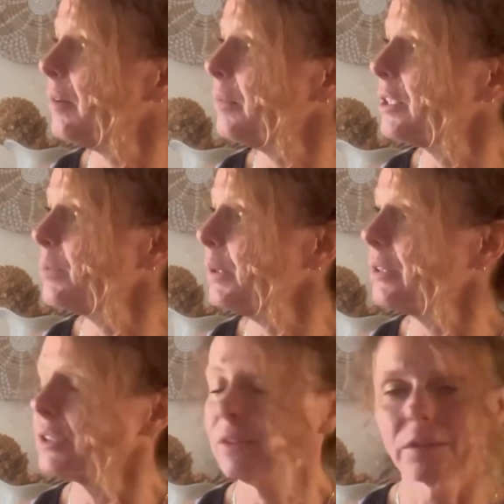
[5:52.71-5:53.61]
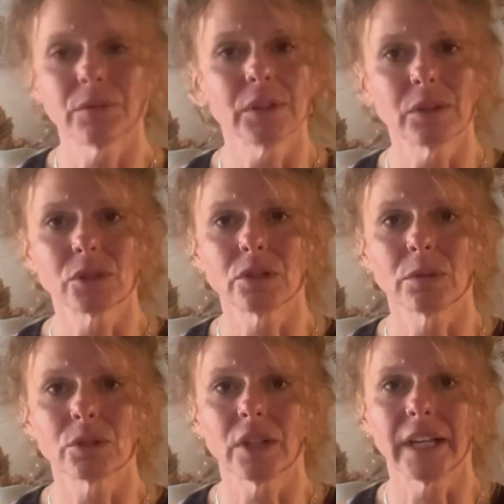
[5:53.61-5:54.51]
experienced on the Foothills Trail,
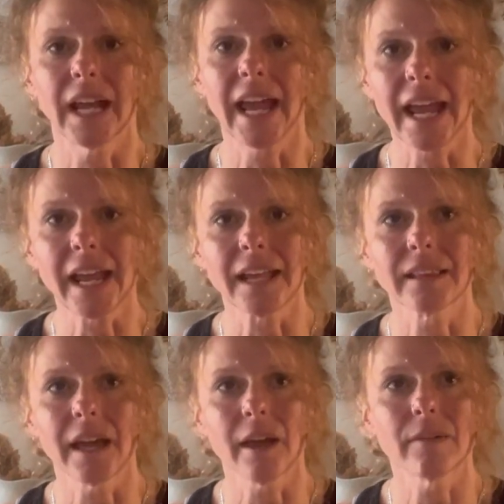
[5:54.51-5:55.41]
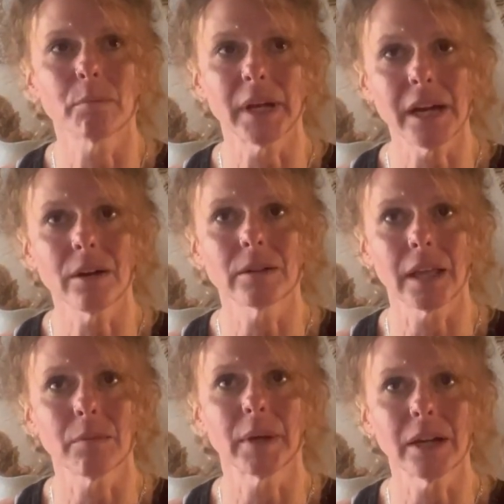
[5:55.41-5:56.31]
was trying to hang that
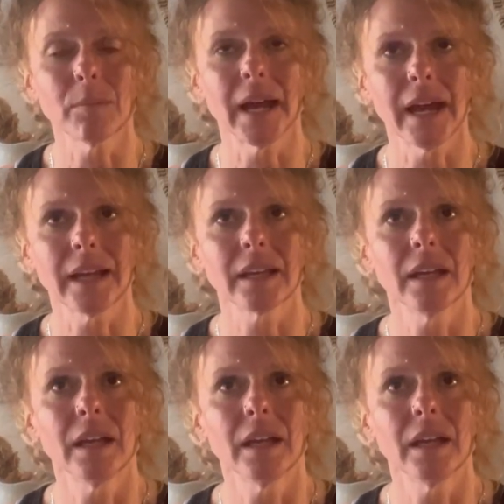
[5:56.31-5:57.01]
bear bag.